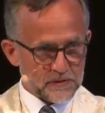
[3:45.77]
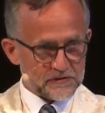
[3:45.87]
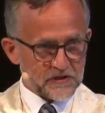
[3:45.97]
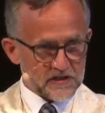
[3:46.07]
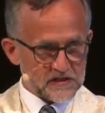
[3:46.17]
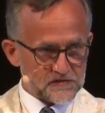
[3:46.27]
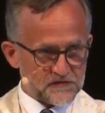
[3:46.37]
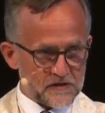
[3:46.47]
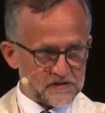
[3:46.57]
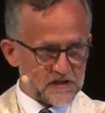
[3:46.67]
built on his
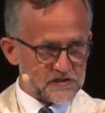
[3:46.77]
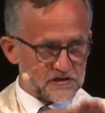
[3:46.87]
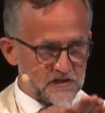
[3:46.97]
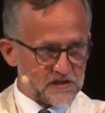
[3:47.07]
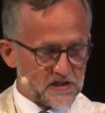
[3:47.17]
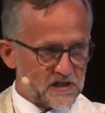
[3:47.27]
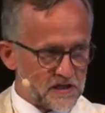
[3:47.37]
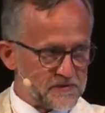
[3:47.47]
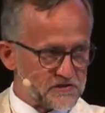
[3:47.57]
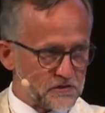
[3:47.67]
foundation,
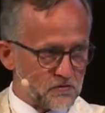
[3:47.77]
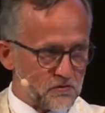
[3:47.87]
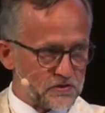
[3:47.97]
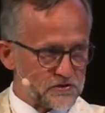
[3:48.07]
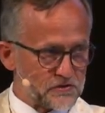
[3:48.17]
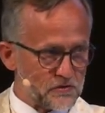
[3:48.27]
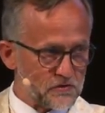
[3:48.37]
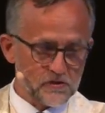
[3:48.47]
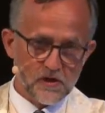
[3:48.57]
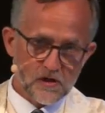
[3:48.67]
him is the
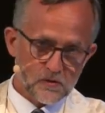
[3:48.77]
cornerstone.